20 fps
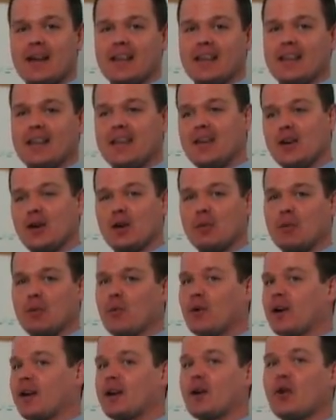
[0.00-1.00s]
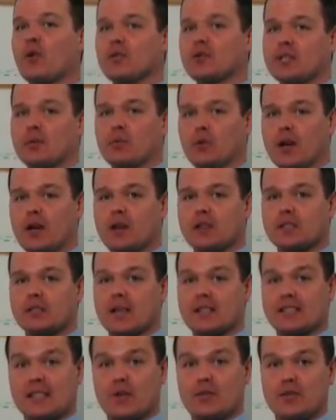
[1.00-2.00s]
here, but when I go somewhere else,
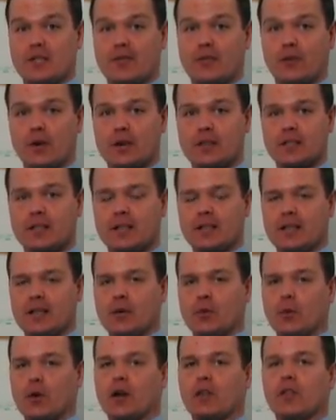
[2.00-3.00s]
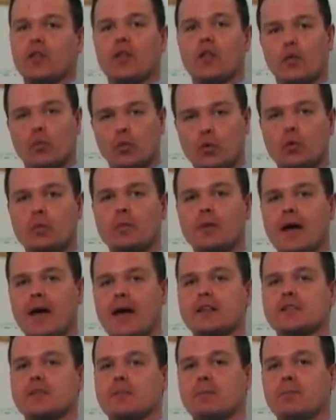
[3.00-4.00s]
I sound different. Well, a room
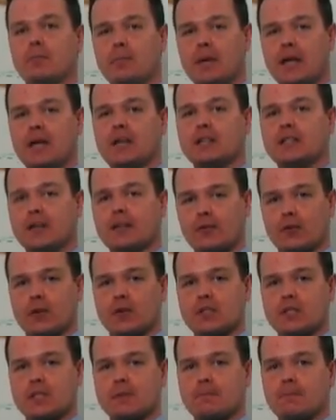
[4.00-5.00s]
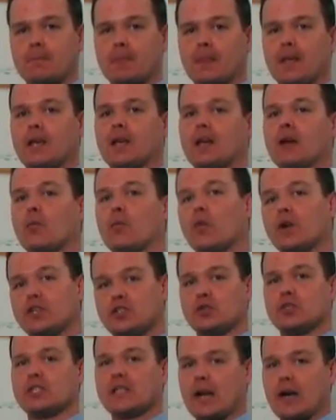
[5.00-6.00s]
has a big difference in what
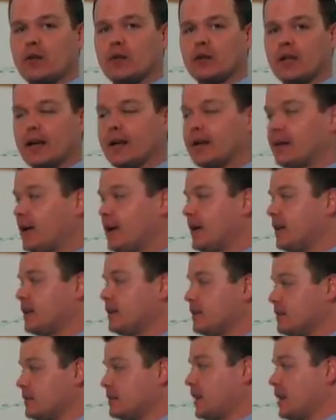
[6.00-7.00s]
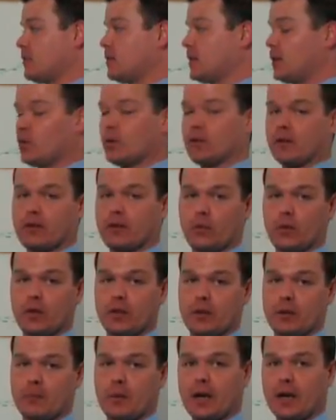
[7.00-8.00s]
you sound like, and same thing
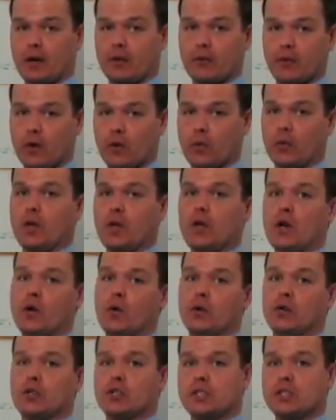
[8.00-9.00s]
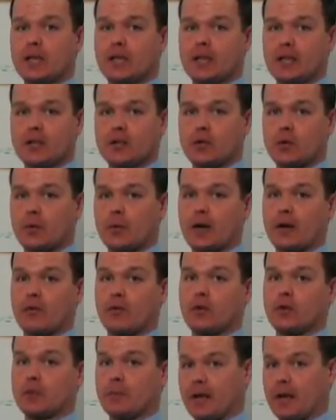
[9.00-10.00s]
with a microphone. When you're singing into a
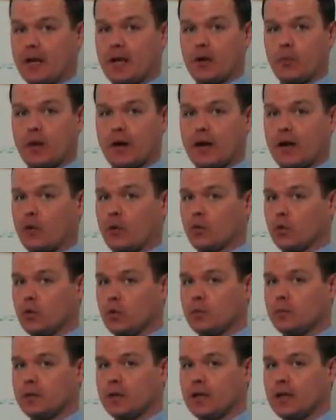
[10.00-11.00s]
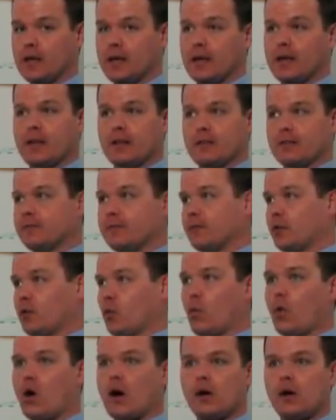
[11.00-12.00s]
microphone, depending on what kind of room the
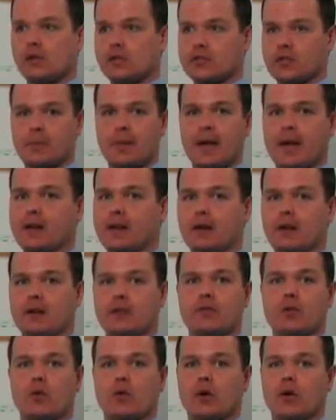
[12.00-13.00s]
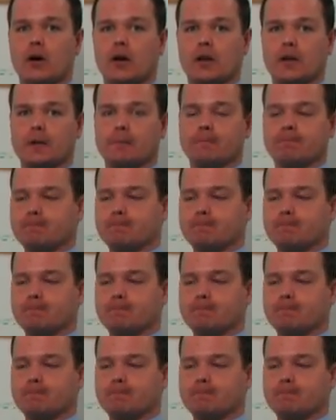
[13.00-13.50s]
walls are made of, or